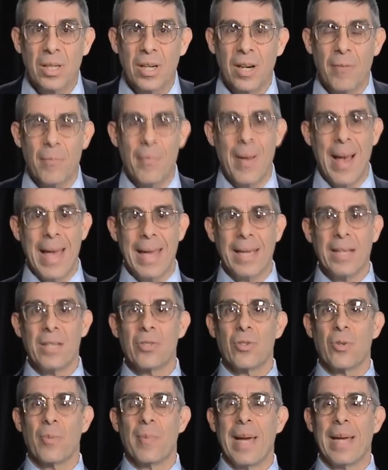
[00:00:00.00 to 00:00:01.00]
of
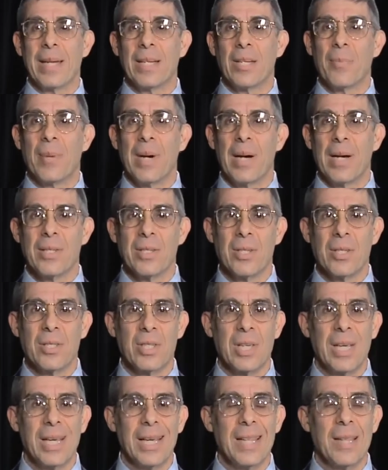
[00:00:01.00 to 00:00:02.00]
banks or bank
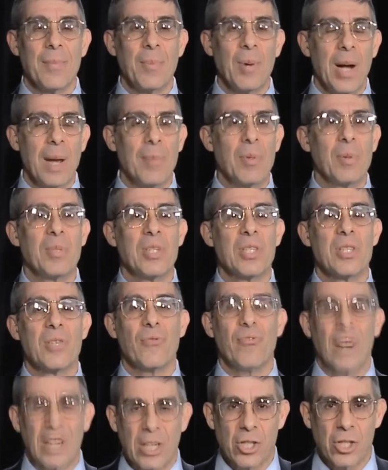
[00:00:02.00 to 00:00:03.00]
deposits. The problem is the
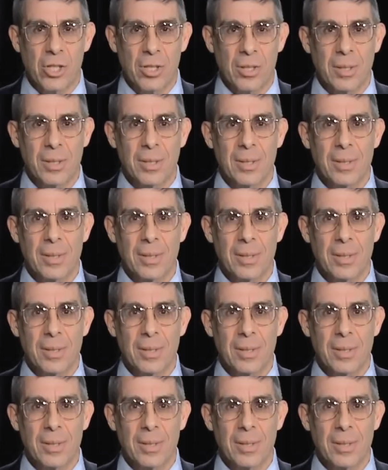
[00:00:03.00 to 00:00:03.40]
function.